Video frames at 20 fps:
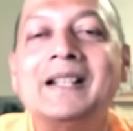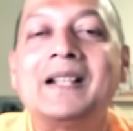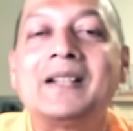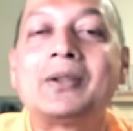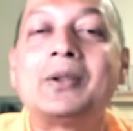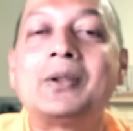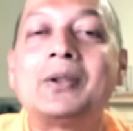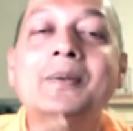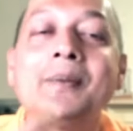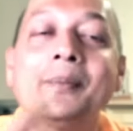
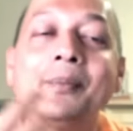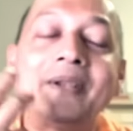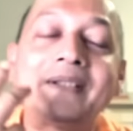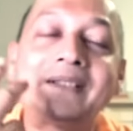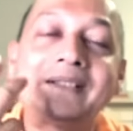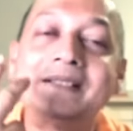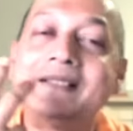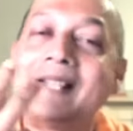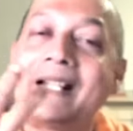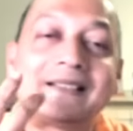So you
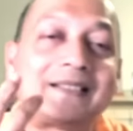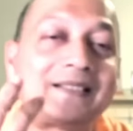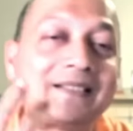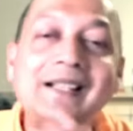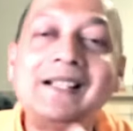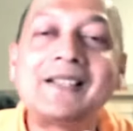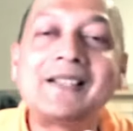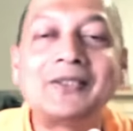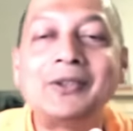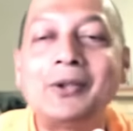must, that
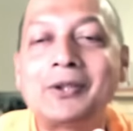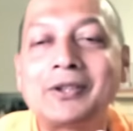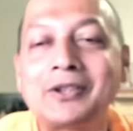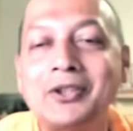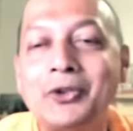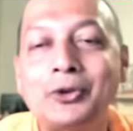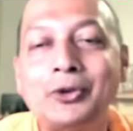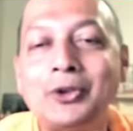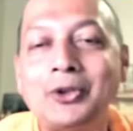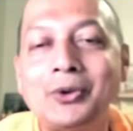still does not
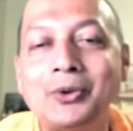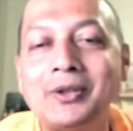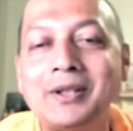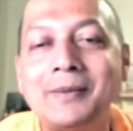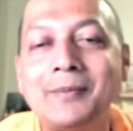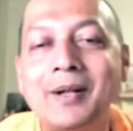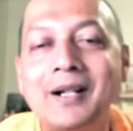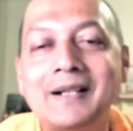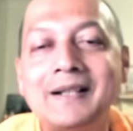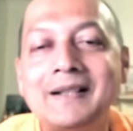constitute
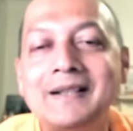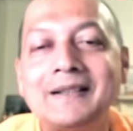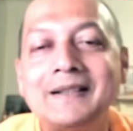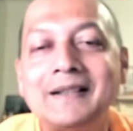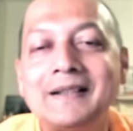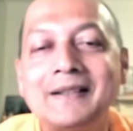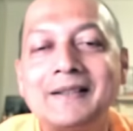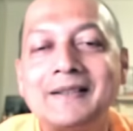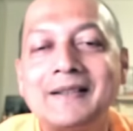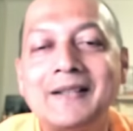demand in
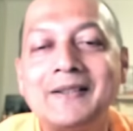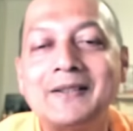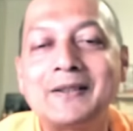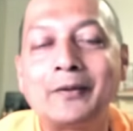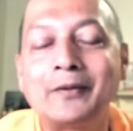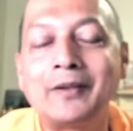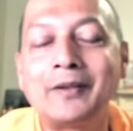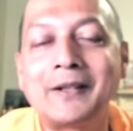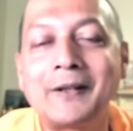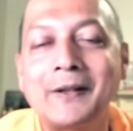the sense
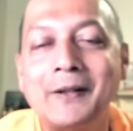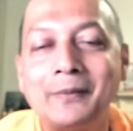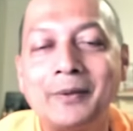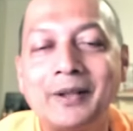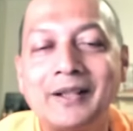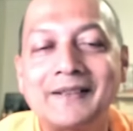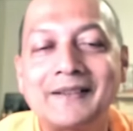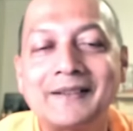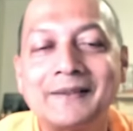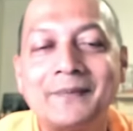of
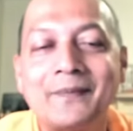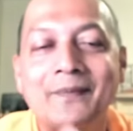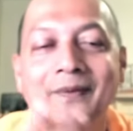economics.